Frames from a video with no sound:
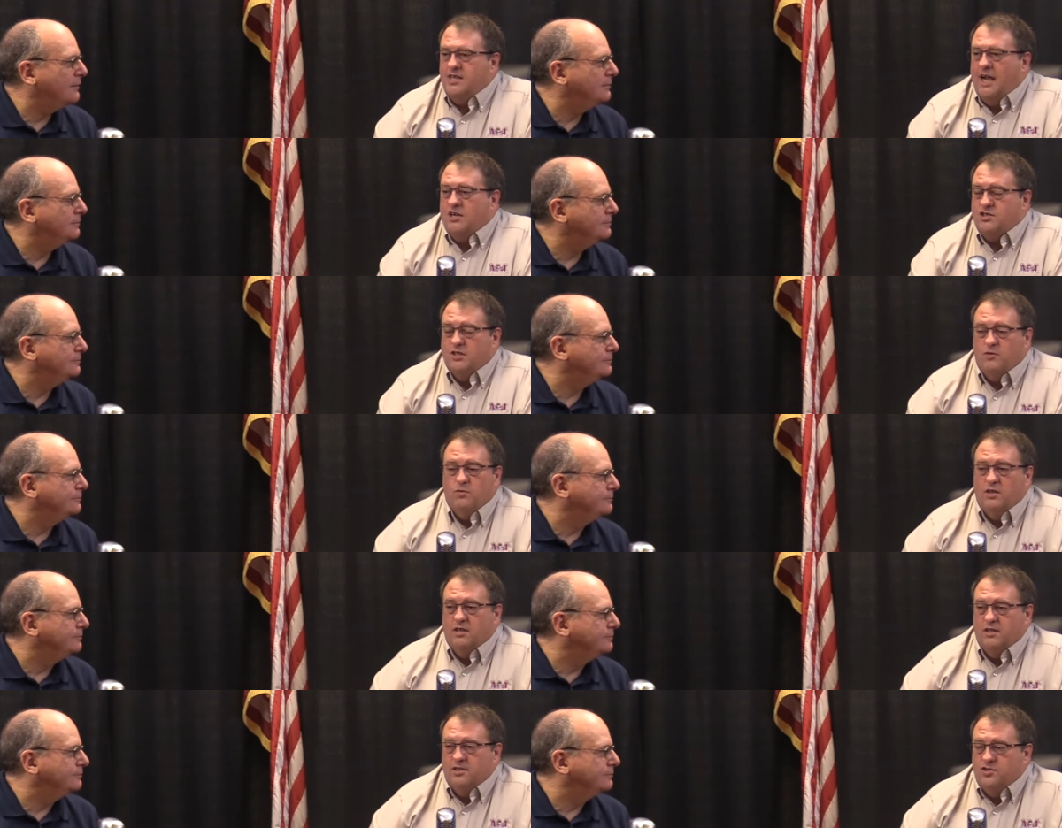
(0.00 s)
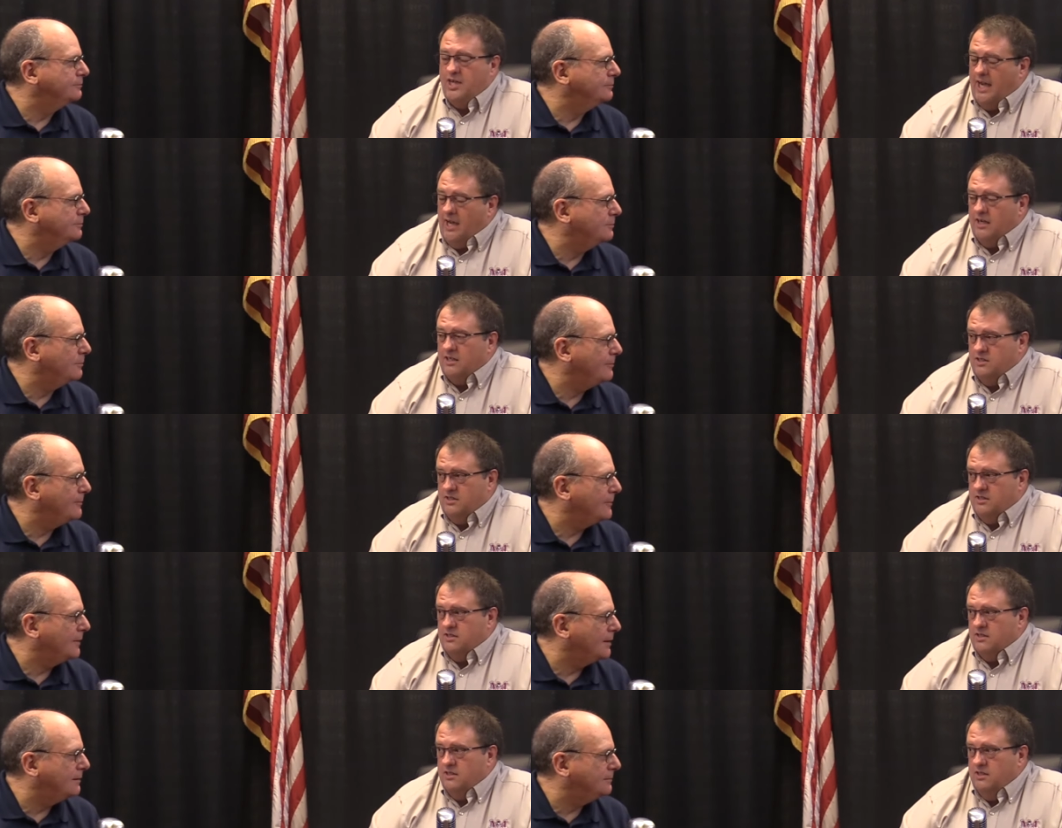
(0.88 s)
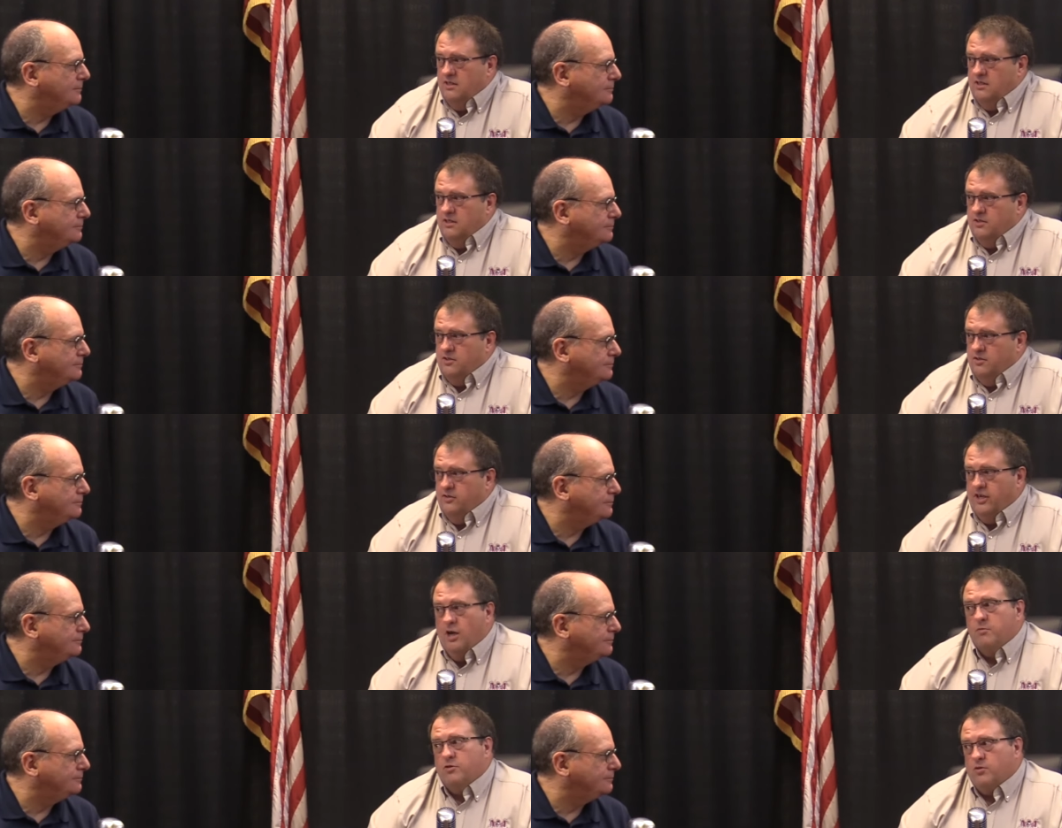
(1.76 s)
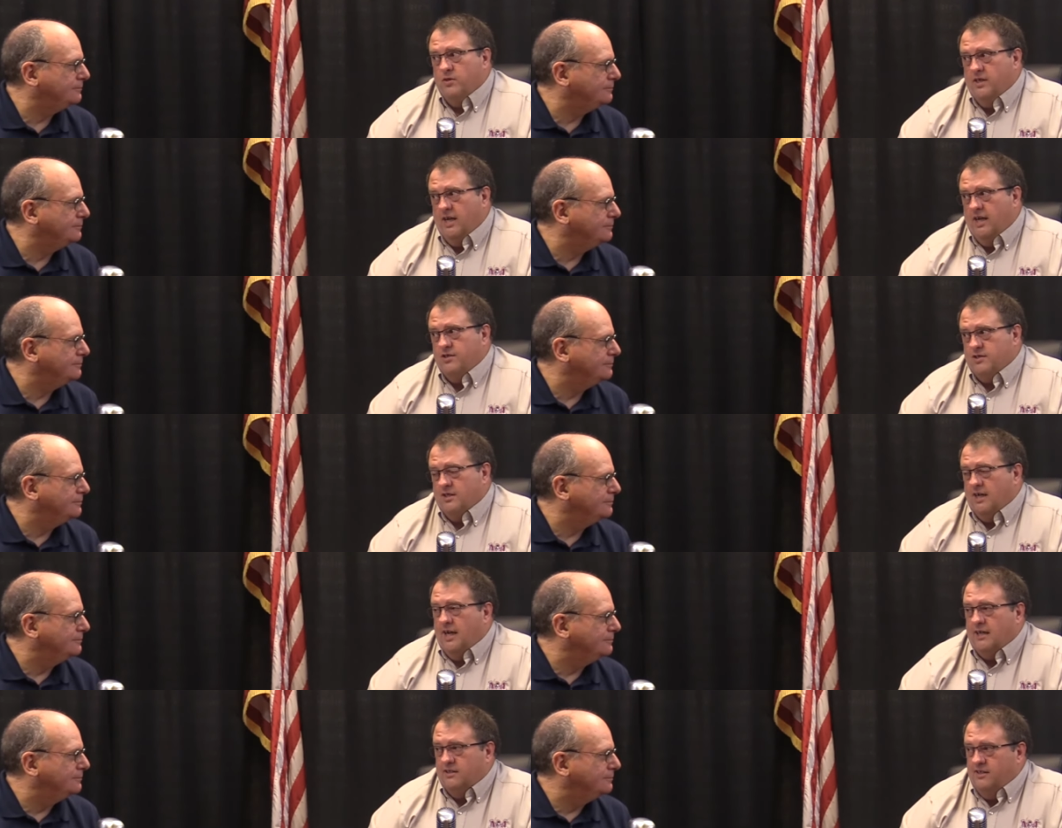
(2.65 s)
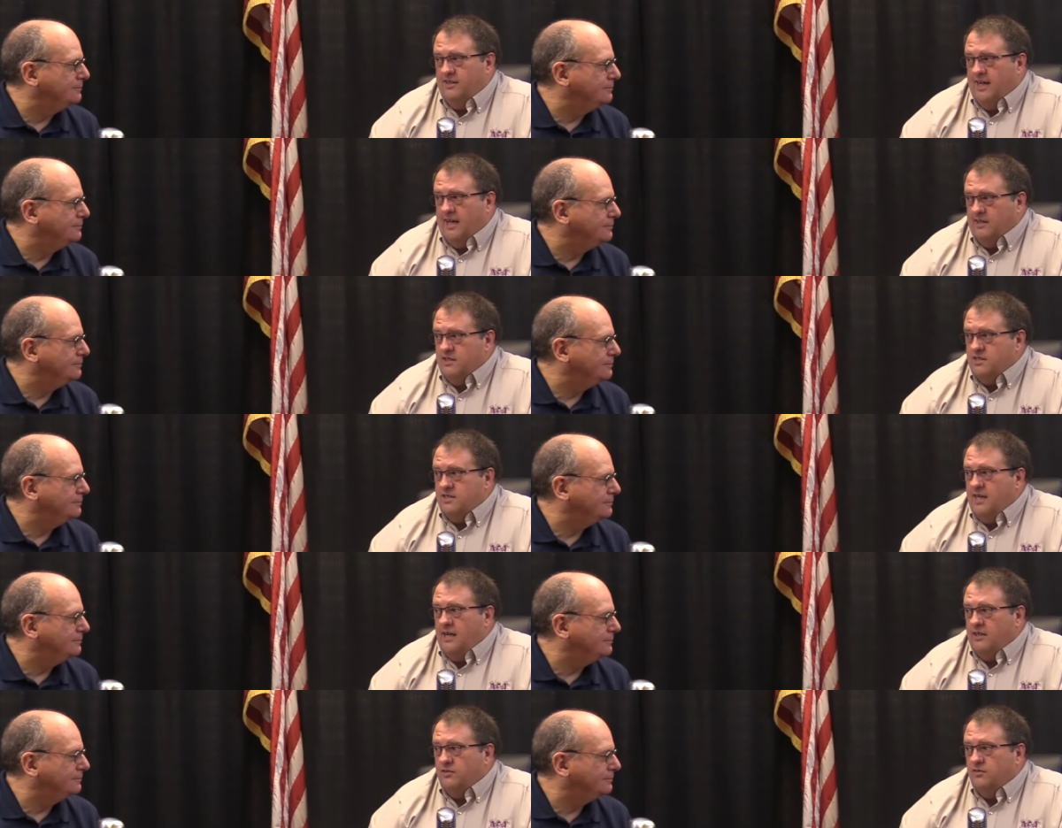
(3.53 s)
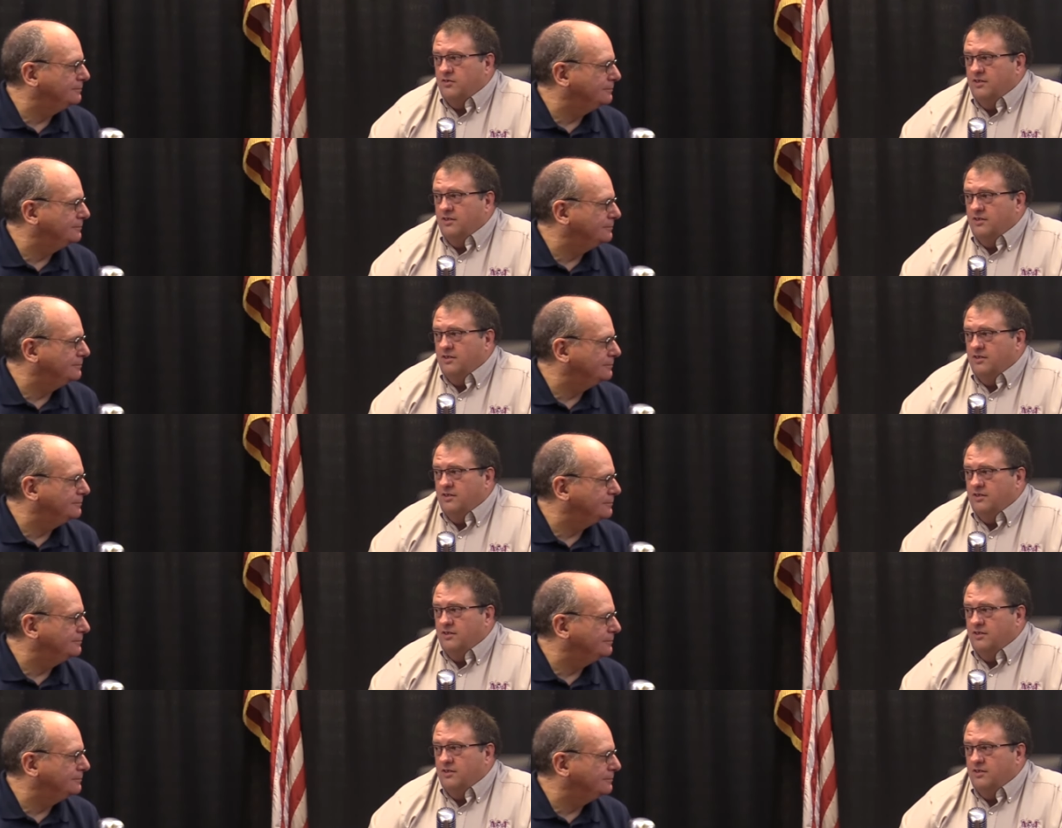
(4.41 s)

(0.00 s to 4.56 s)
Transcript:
Speaker 1: actually one of the challenges to an immigrant nation like the United States